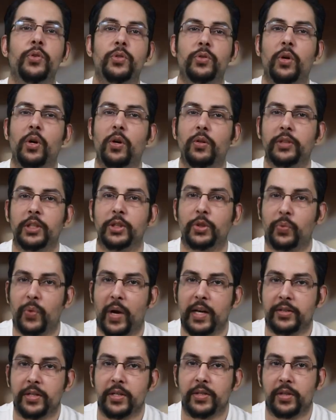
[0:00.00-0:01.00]
To solve this
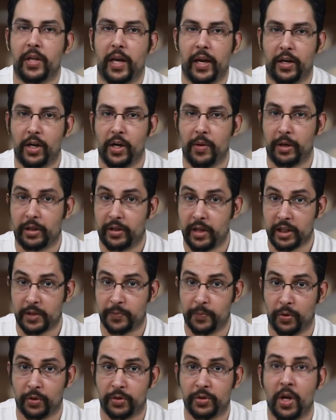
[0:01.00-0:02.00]
crisis, economic
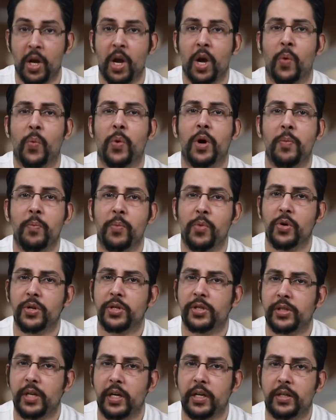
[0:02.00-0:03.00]
textbooks were more
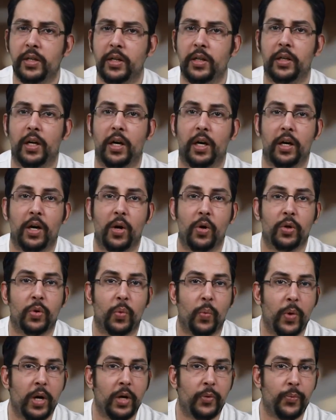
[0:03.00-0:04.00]
centered around
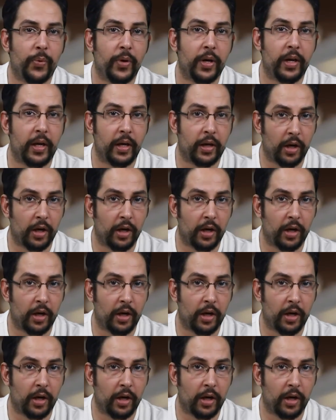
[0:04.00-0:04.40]
welfare